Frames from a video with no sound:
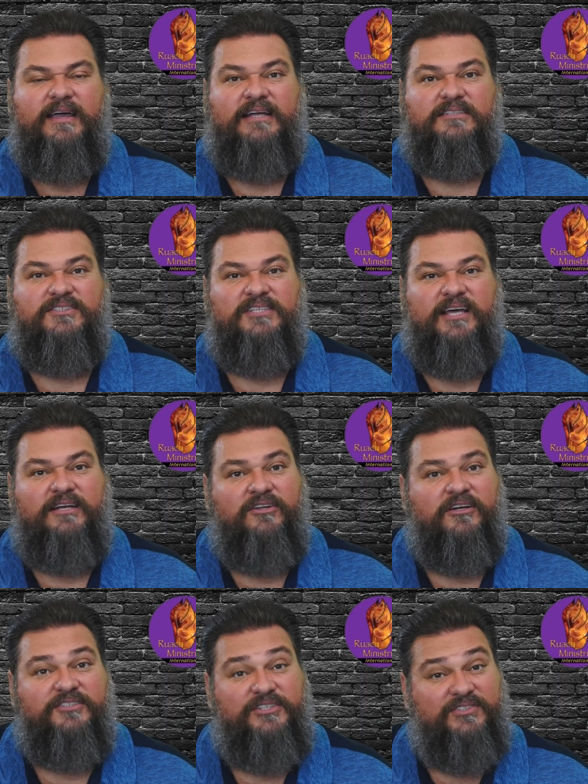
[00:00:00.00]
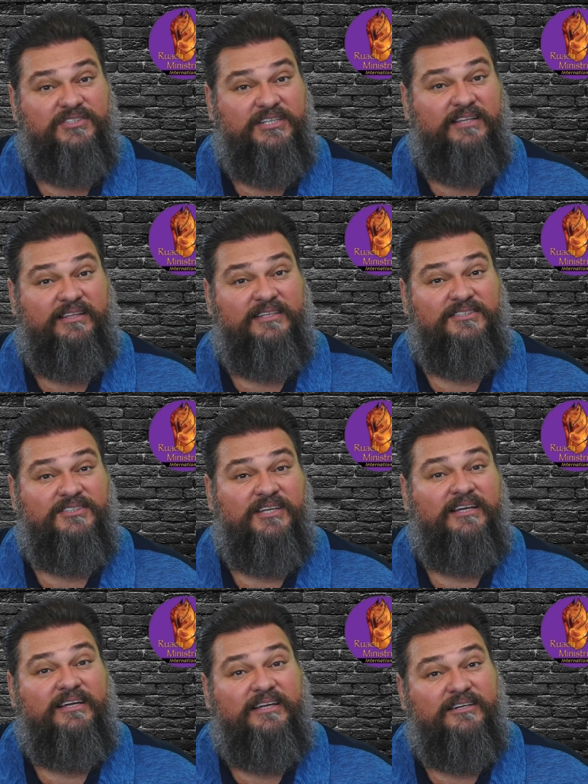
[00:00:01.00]
And said, "Look, do you see this?
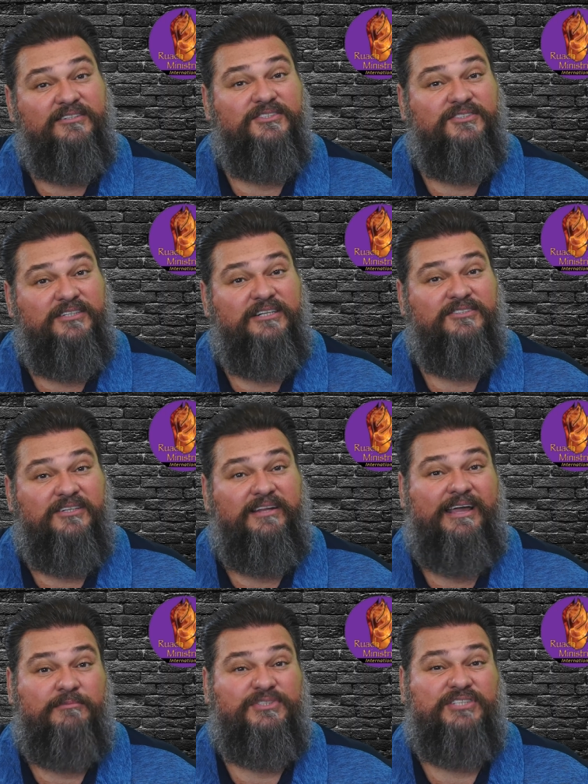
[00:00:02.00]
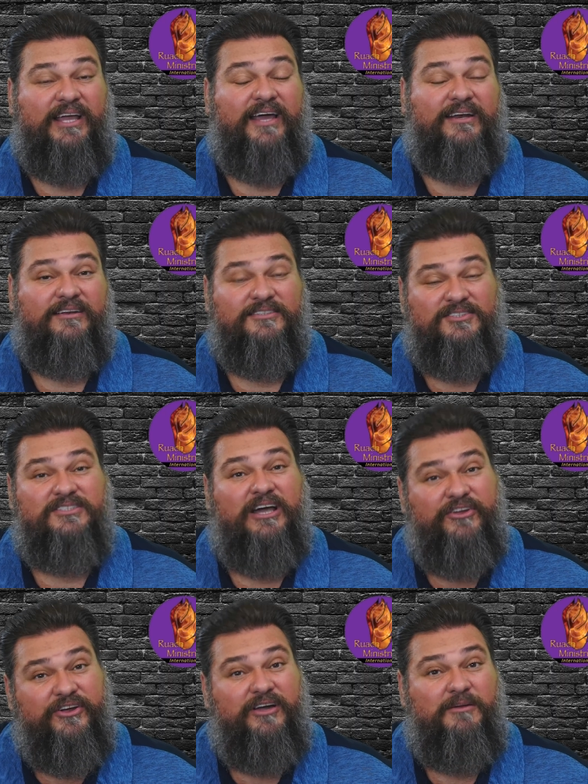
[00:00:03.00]
Here's here's a lampstand. This is how
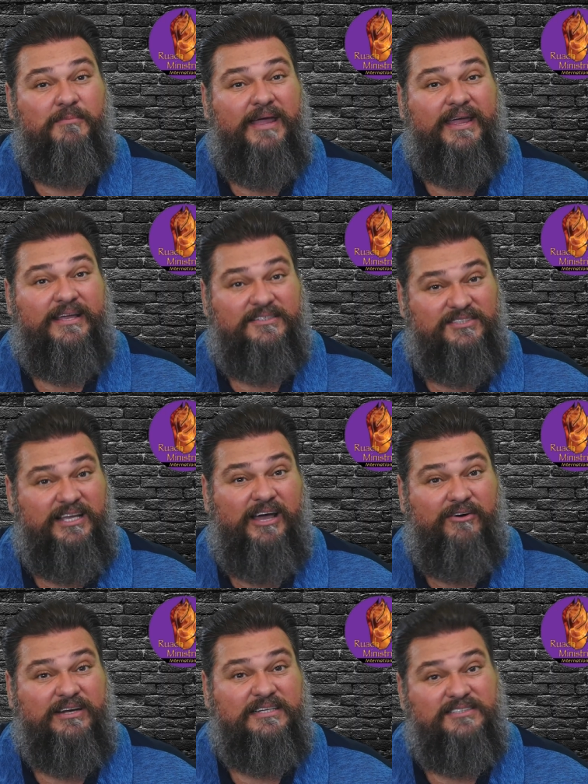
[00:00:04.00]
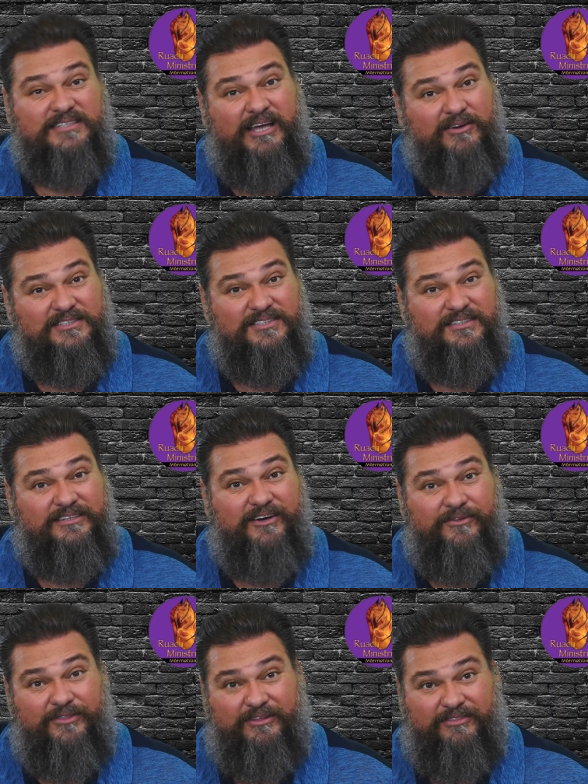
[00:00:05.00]
you're going to make it. See how it is. See how it's you
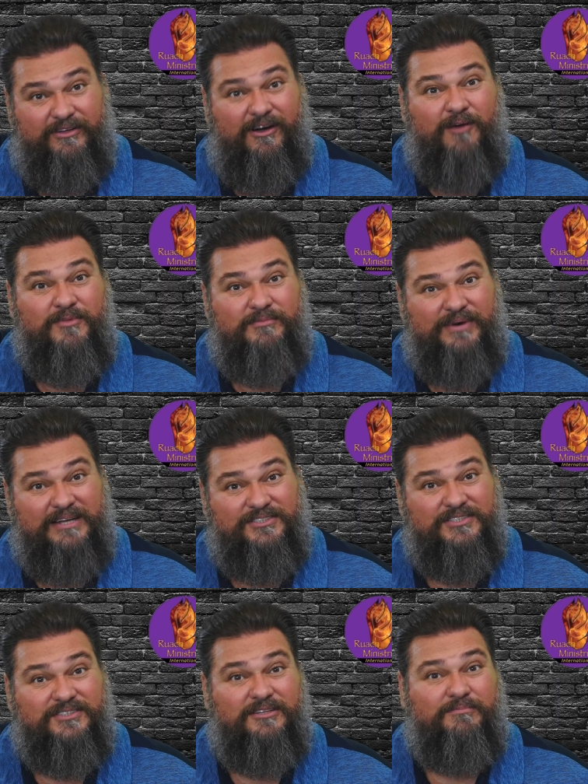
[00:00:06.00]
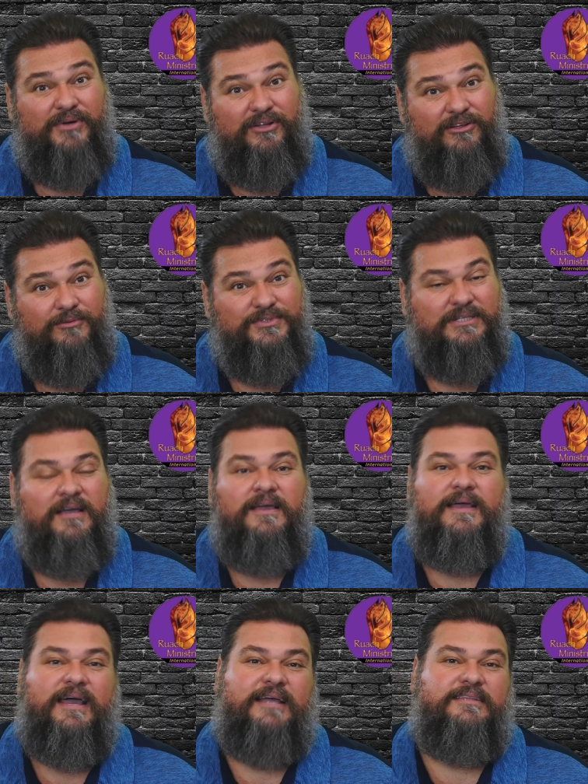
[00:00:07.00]
know the, the almond branches and the bulbs, and
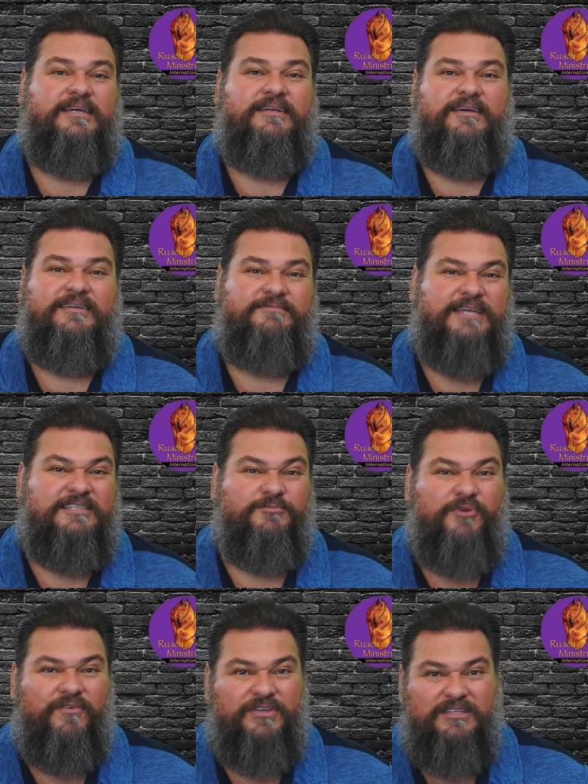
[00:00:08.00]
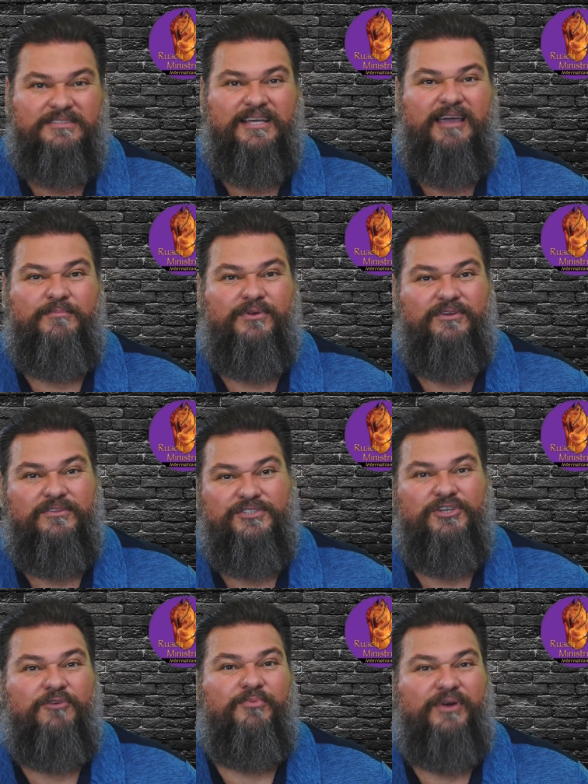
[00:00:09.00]
and then uh, it takes him over to the table of
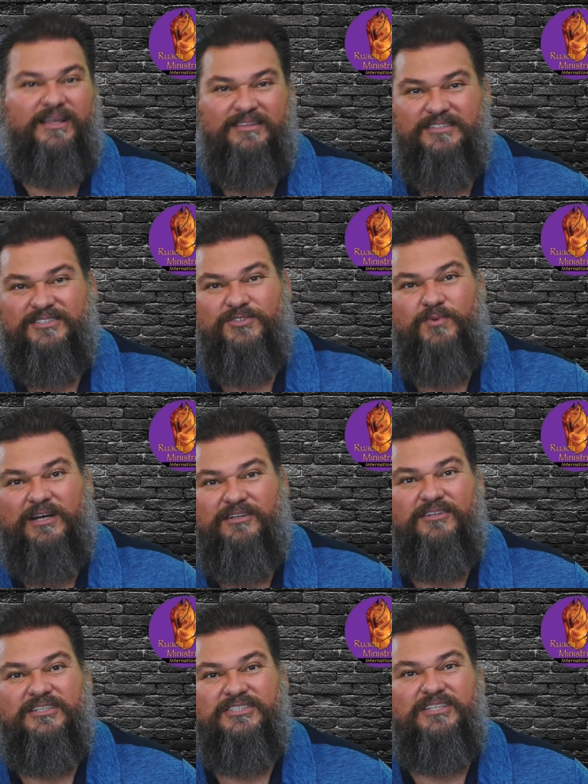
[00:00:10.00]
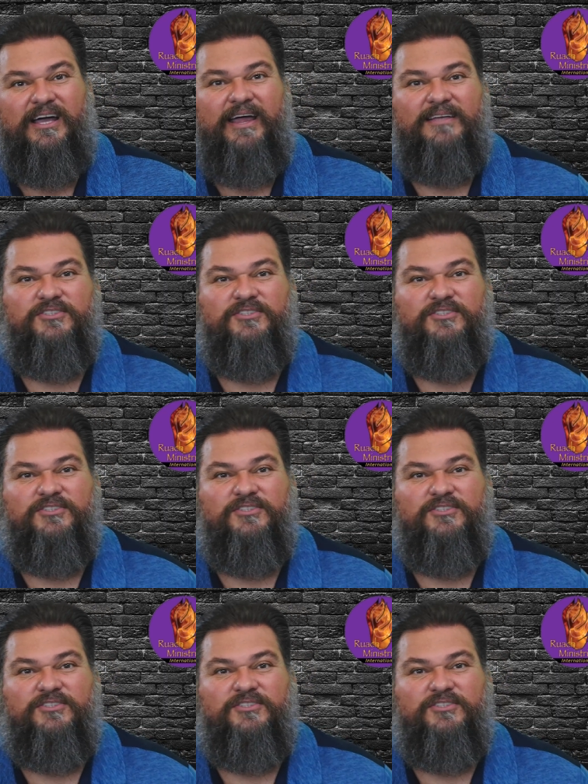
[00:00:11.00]
showbread. This is what it looks like.